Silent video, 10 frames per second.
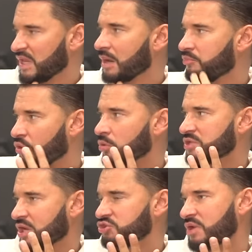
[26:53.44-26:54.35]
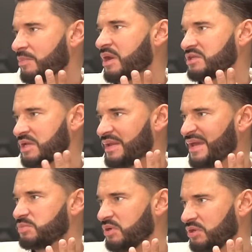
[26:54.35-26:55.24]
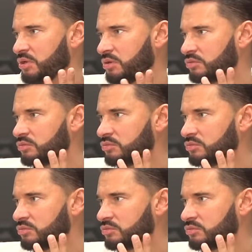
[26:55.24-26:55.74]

A lot of pros, actually. I'm not gonna say names, but you know,